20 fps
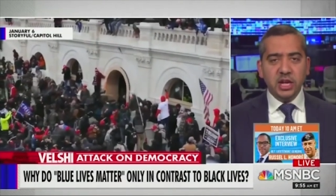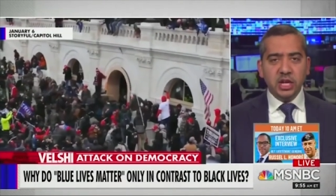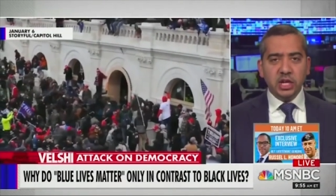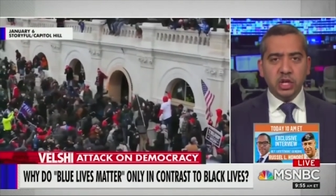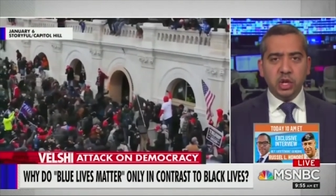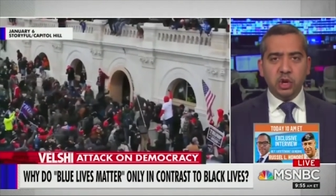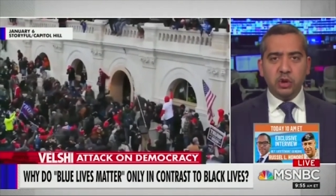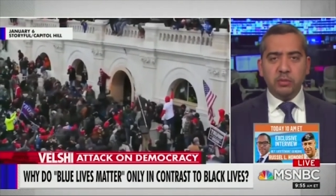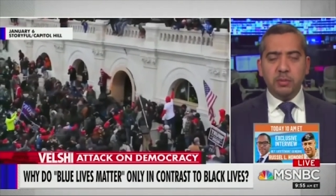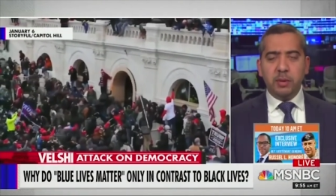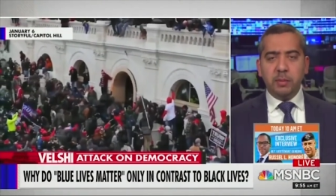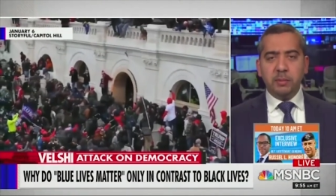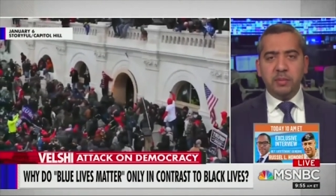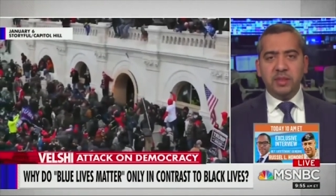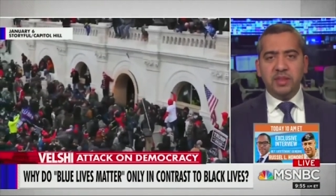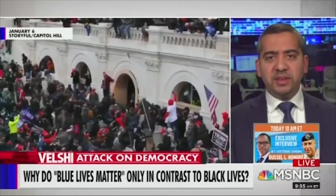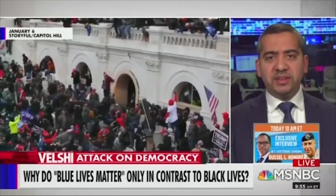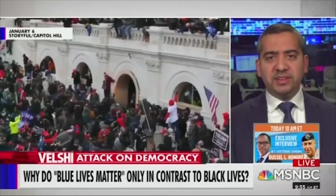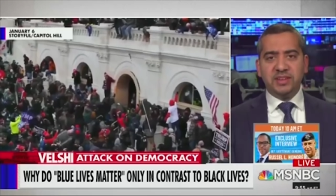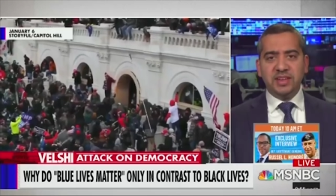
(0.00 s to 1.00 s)
You remember
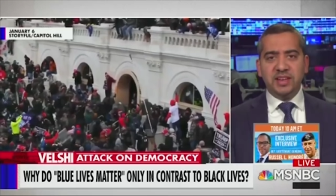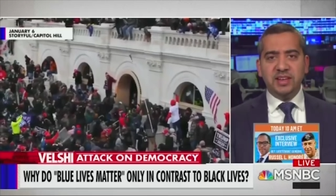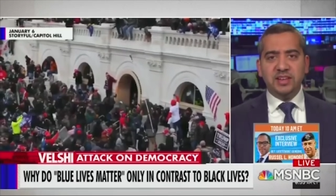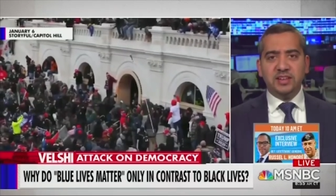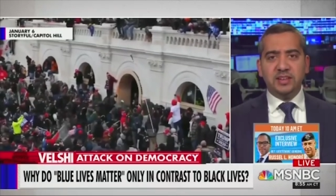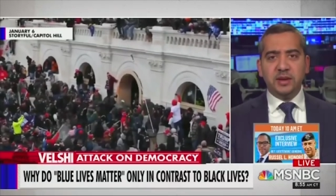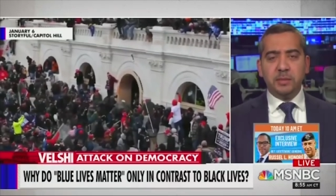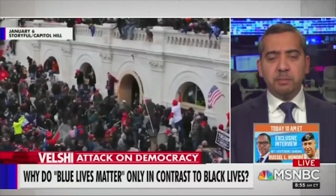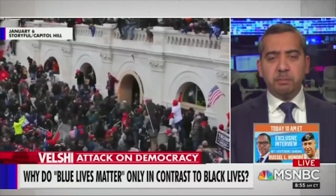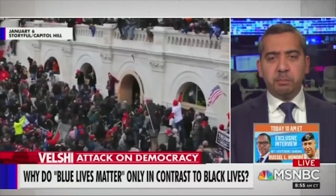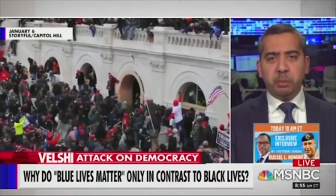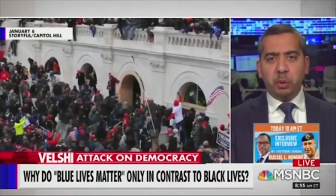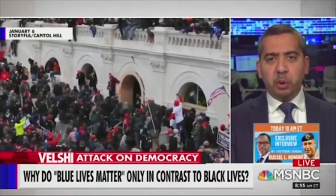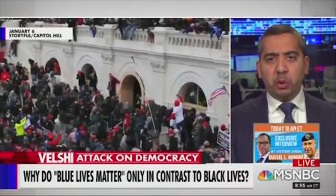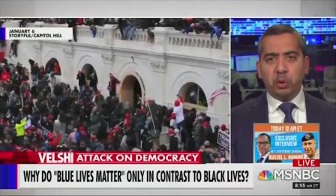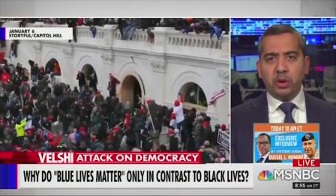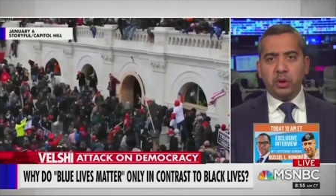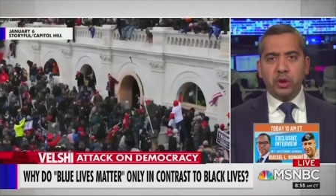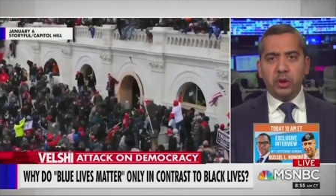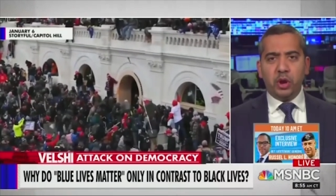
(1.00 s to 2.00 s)
the scenes in
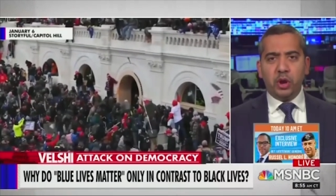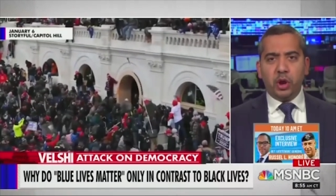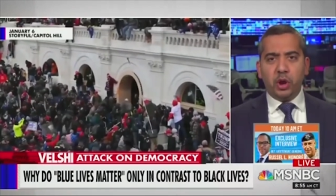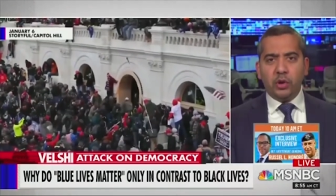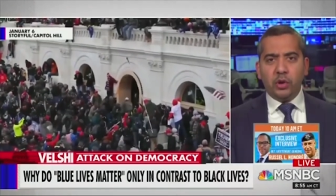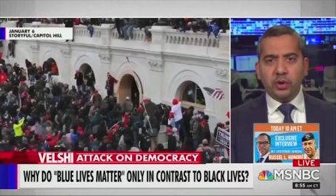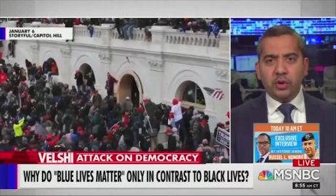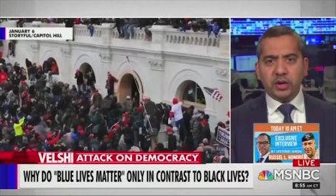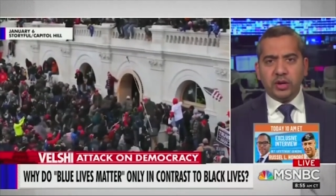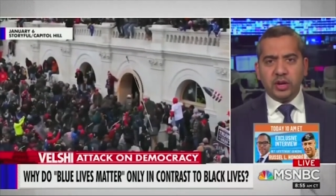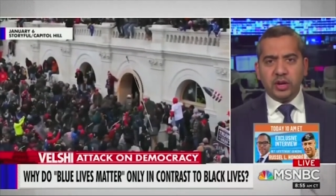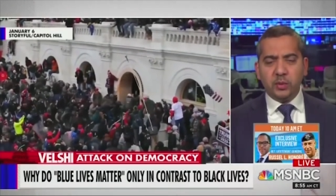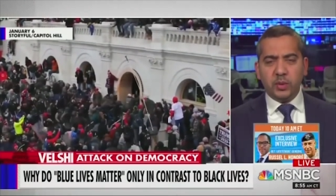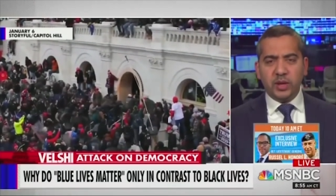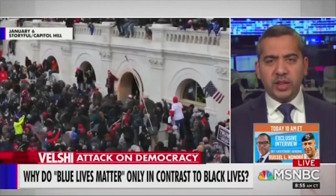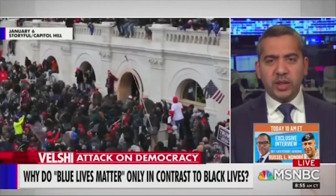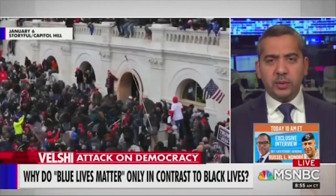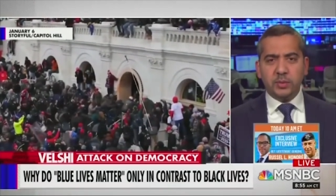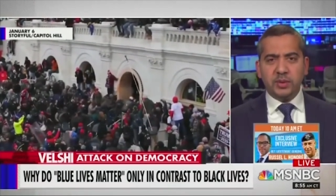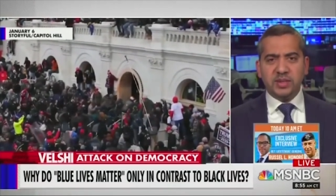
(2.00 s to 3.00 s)
Portland, Oregon,
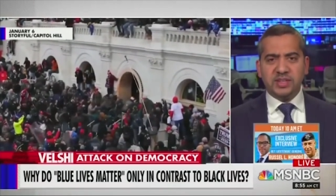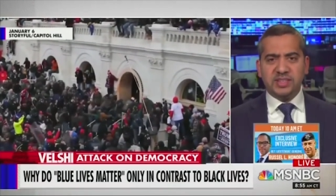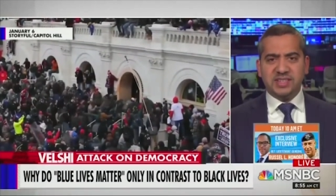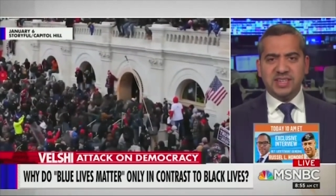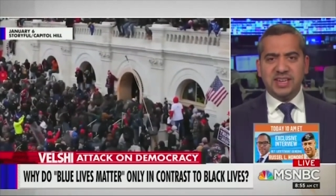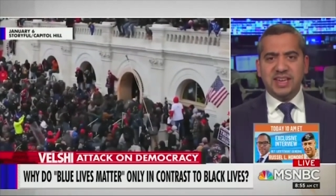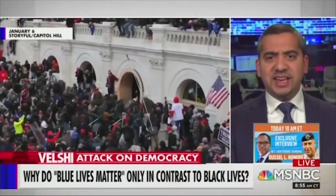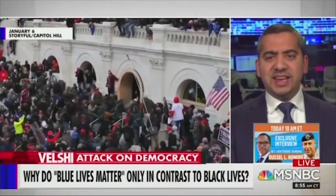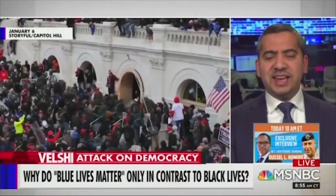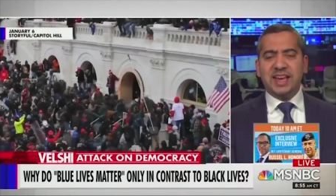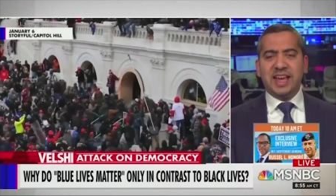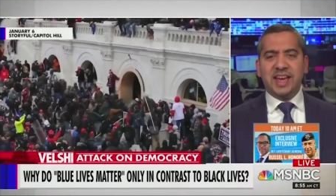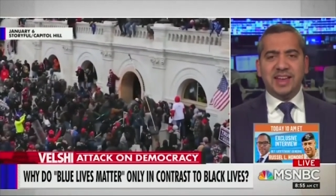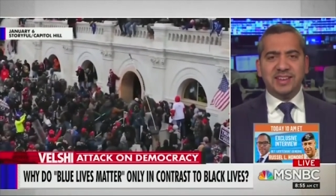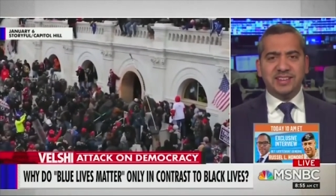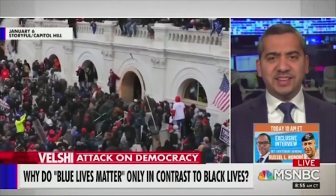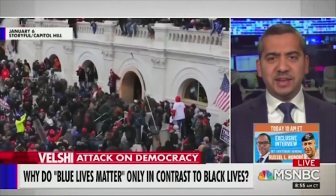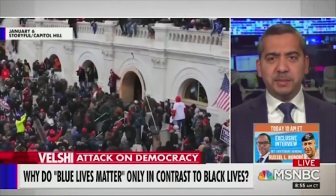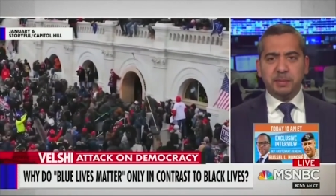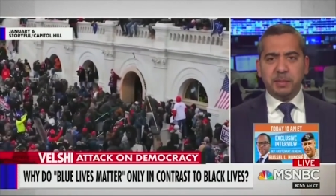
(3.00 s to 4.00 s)
where they were tear
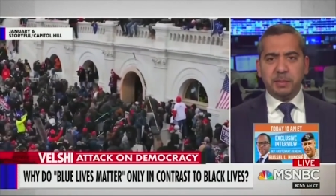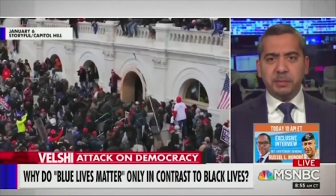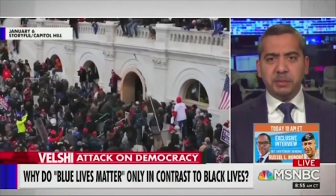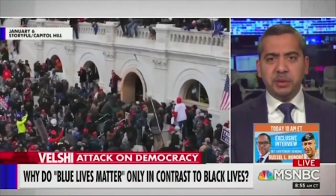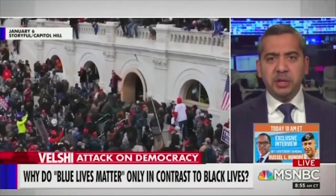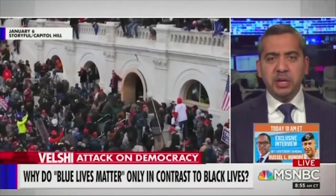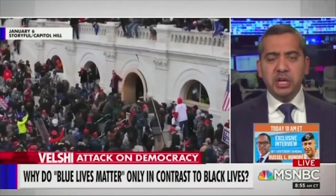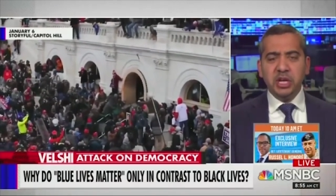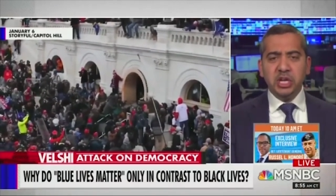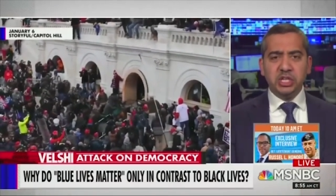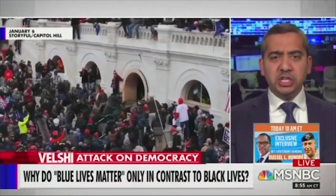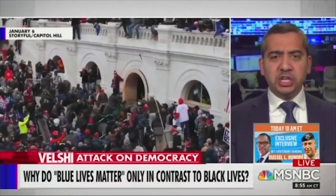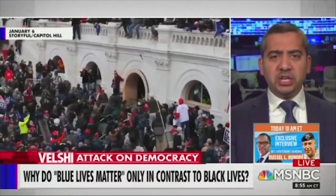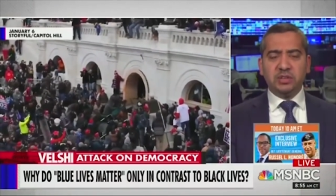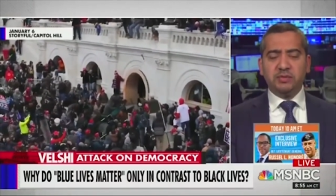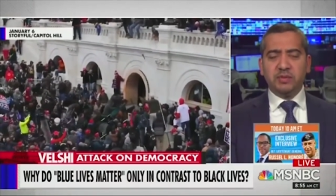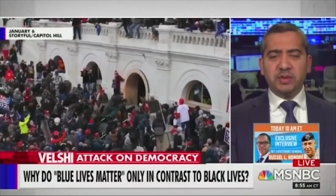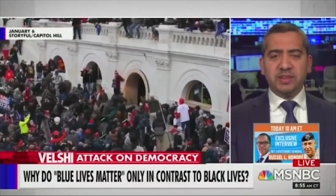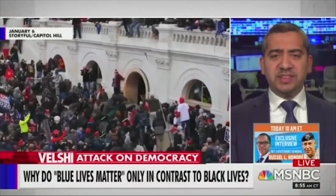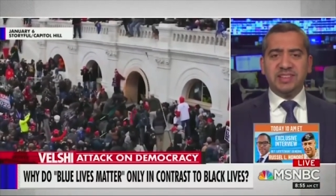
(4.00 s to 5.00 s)
gassing people just
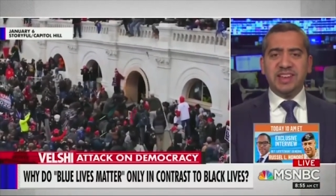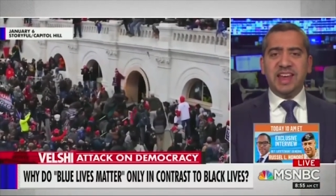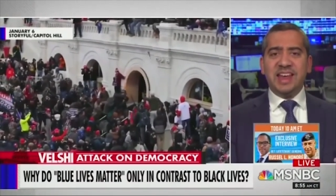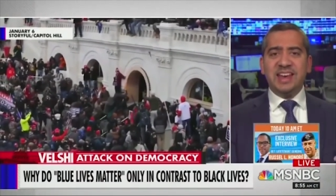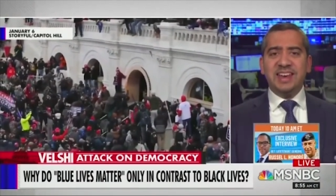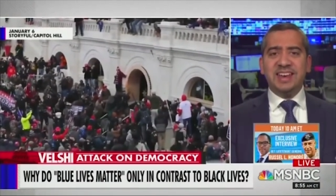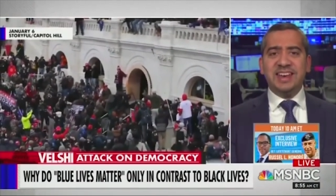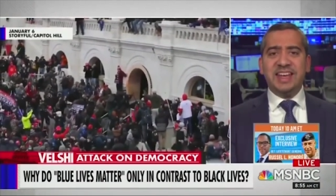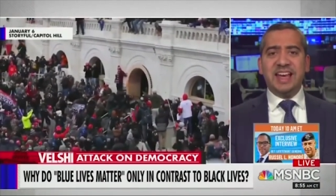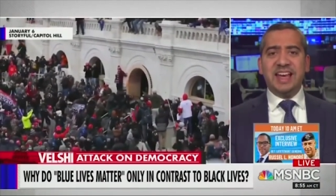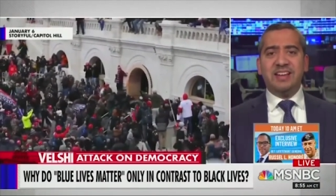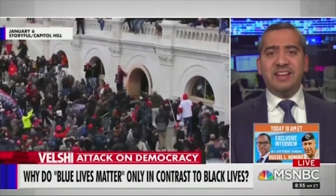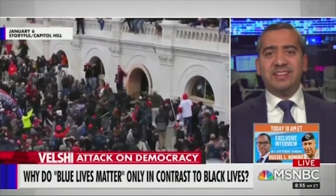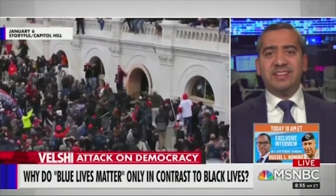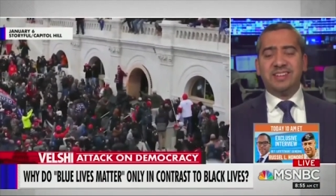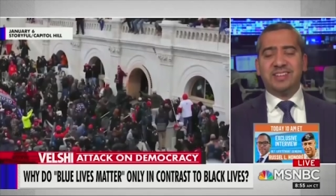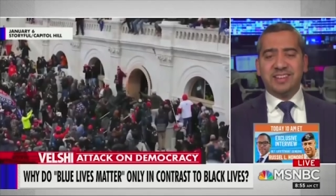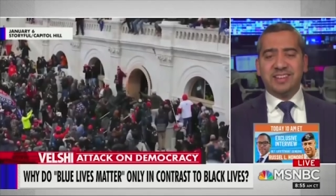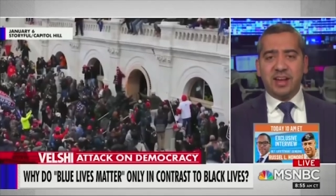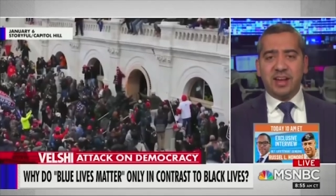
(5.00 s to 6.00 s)
for standing
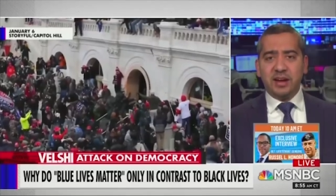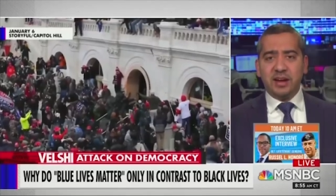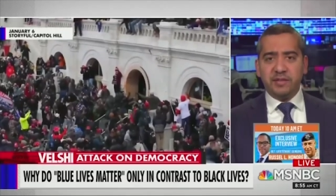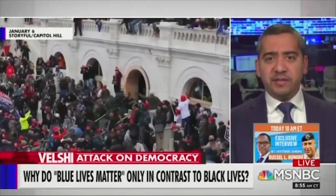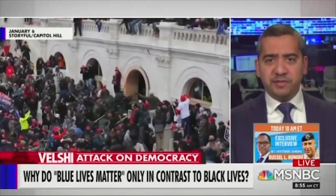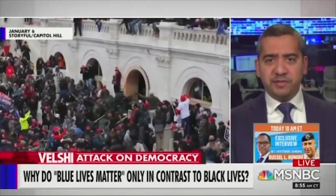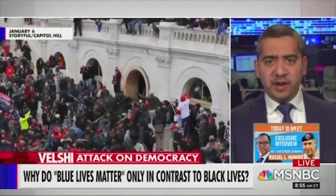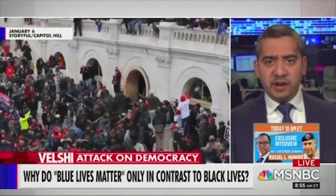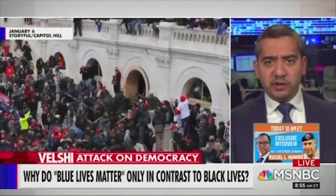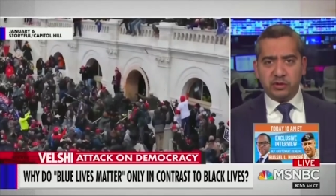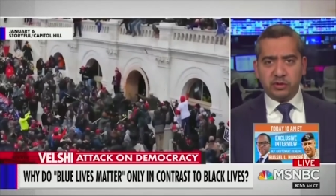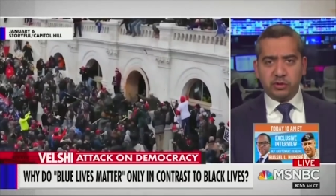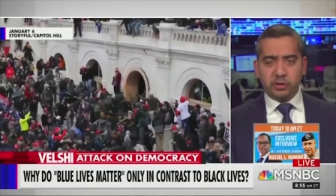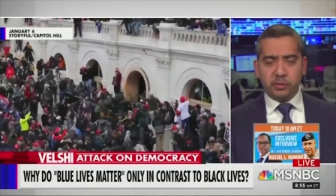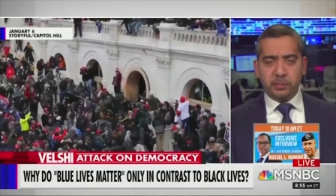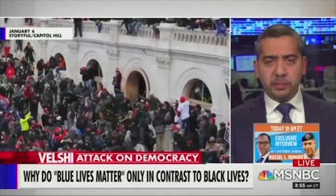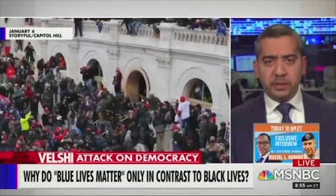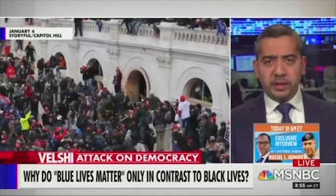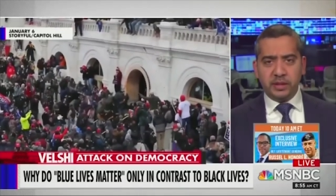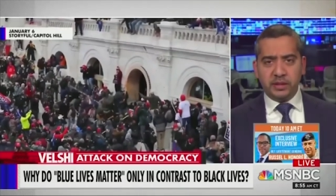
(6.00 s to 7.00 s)
outside federal
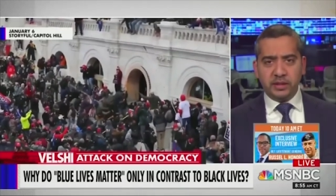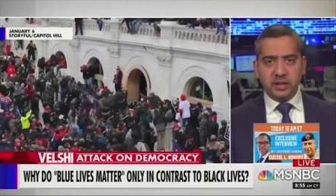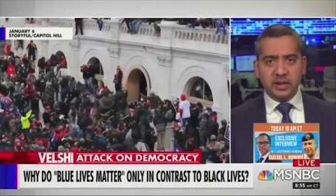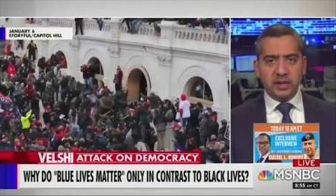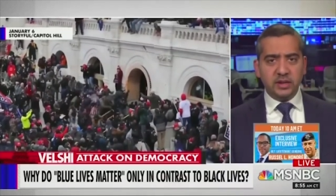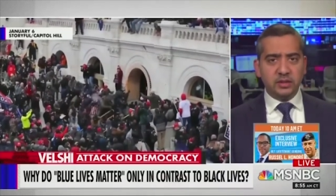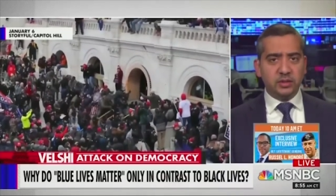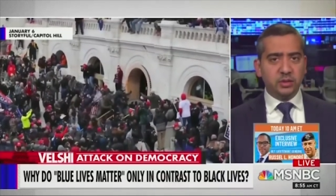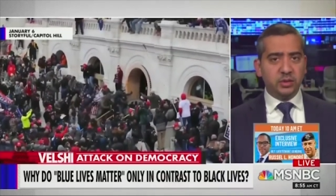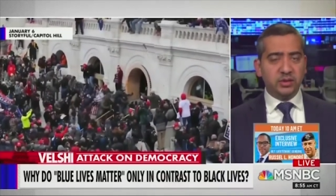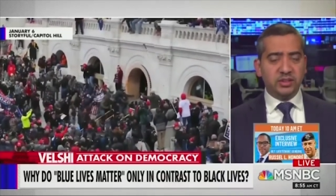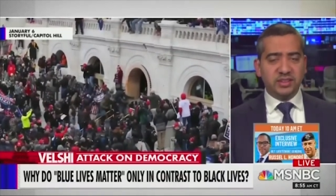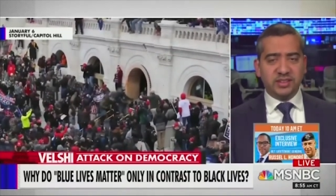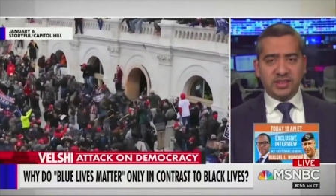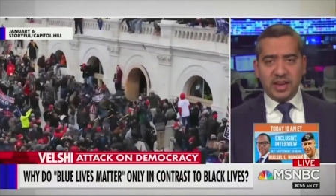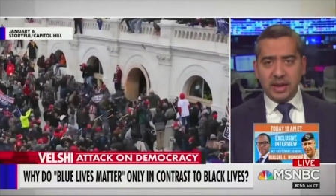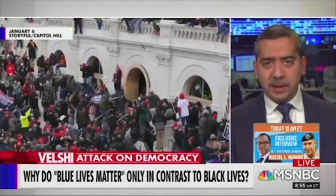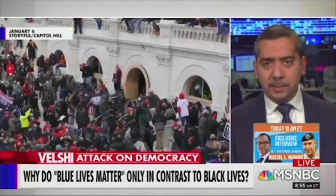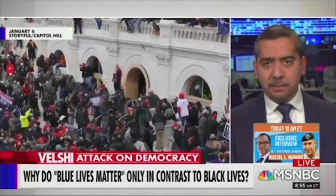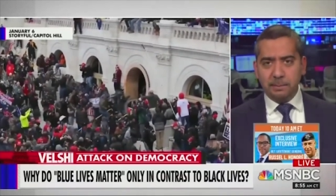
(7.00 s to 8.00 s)
buildings or
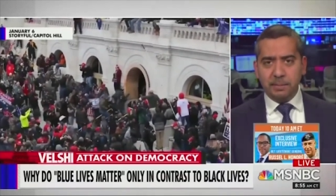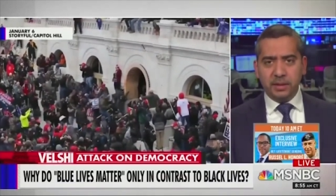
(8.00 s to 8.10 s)
state